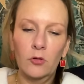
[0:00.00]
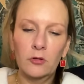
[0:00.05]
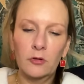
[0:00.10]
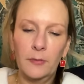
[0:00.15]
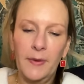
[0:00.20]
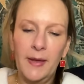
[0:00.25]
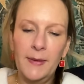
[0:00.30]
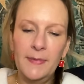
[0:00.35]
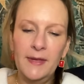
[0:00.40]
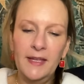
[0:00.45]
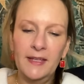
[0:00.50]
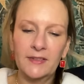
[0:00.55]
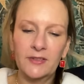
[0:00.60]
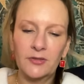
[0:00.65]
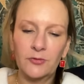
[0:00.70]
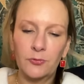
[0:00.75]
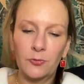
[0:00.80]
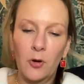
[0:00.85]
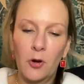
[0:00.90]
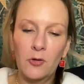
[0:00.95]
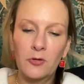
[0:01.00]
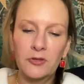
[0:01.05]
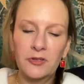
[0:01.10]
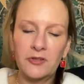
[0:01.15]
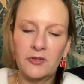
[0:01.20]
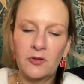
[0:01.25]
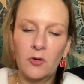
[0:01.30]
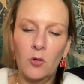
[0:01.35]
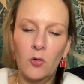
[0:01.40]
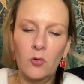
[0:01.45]
or maybe it's
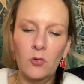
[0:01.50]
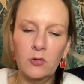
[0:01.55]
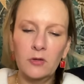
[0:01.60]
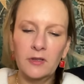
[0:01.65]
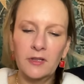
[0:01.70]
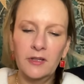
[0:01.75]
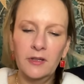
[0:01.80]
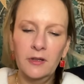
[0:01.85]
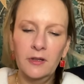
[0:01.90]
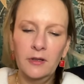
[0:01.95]
rose gold.